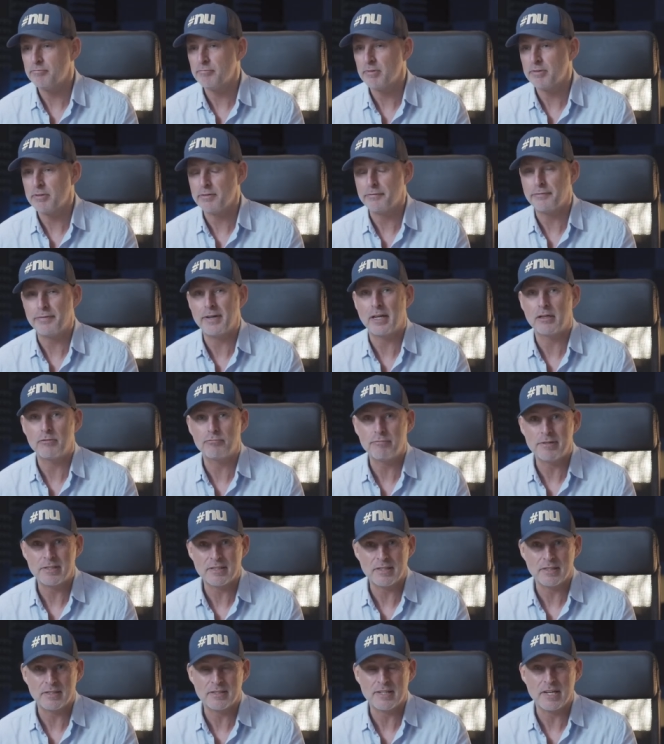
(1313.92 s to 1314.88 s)
flood
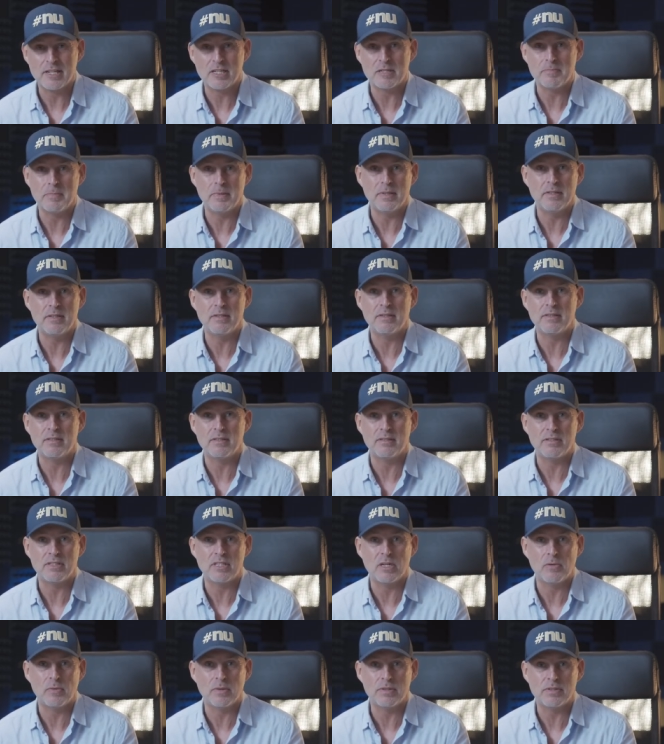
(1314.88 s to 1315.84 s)
risk assessments and
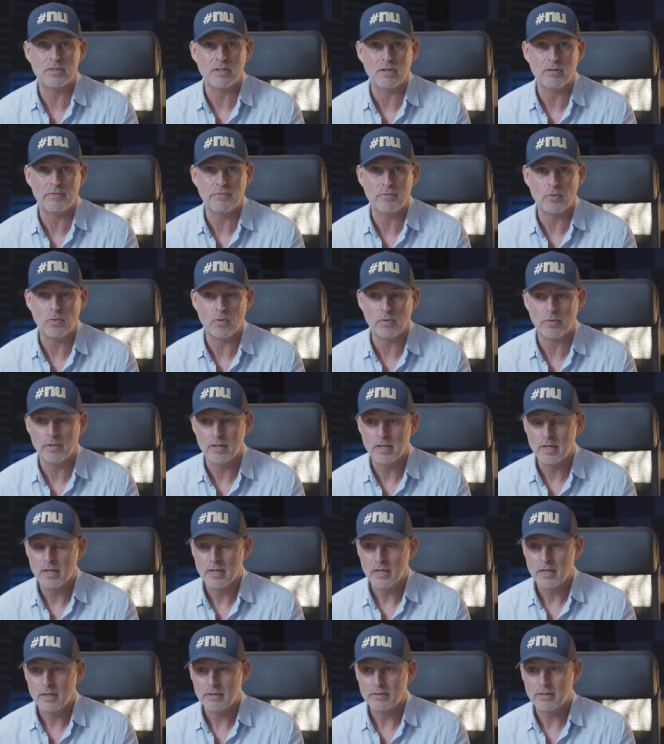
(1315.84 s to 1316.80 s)
so on and so forth.
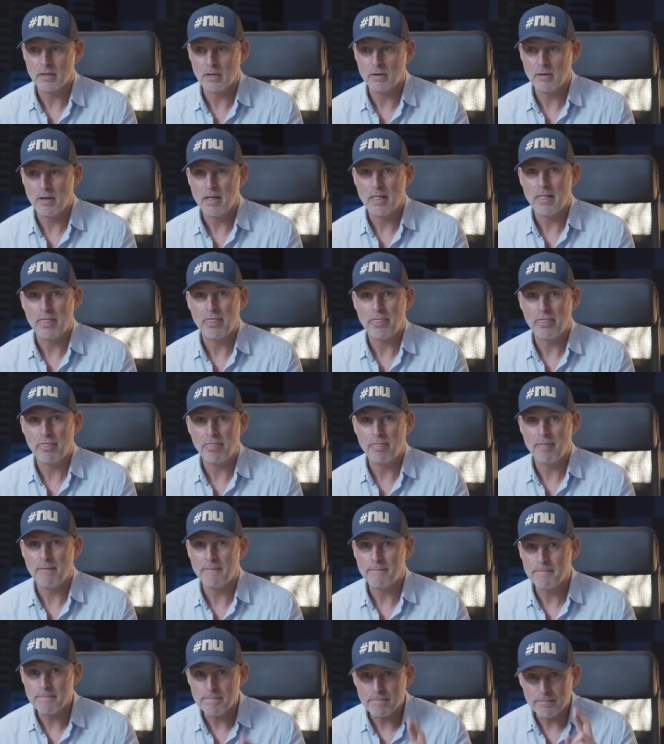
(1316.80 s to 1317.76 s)
So
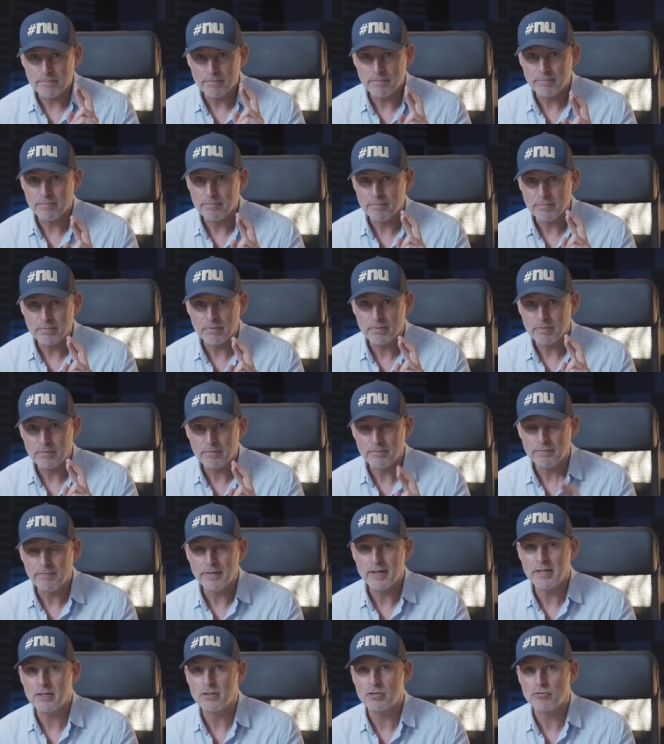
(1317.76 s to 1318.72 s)

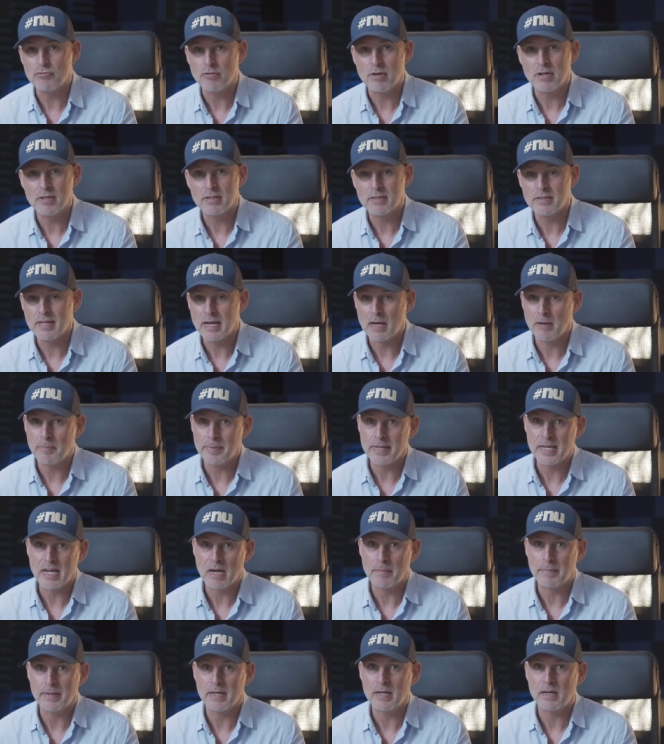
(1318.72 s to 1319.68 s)
fingers crossed that'll be
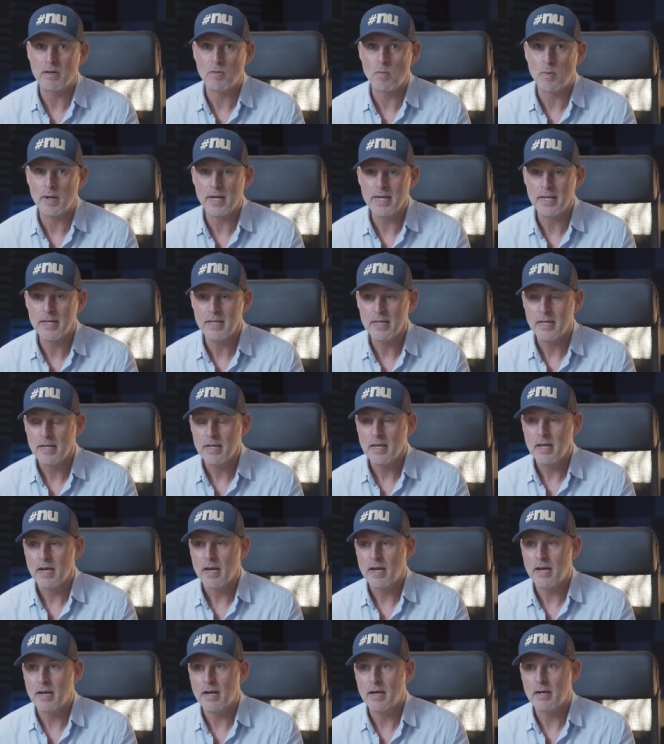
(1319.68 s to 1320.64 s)
coming our way.
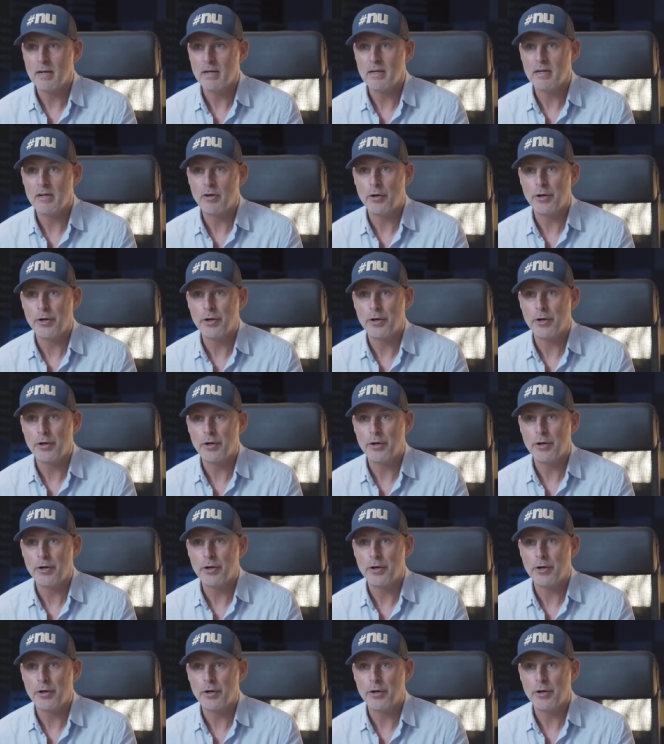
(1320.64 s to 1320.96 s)
On